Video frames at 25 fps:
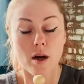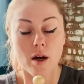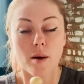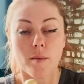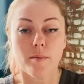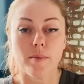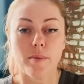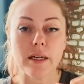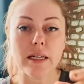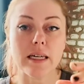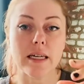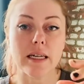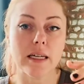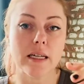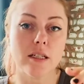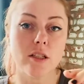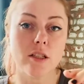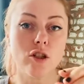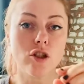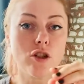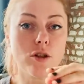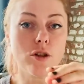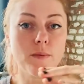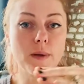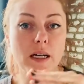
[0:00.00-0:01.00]
begin
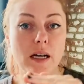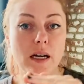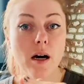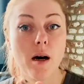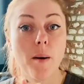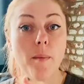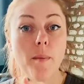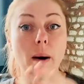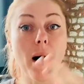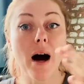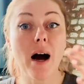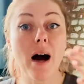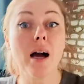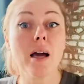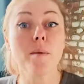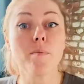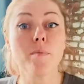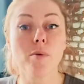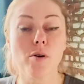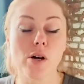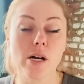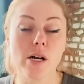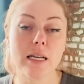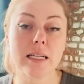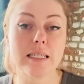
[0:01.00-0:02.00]
to become
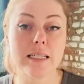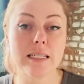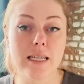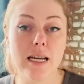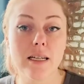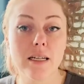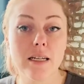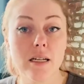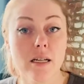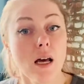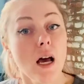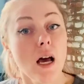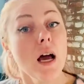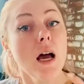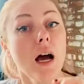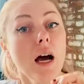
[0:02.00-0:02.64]
hyperextended.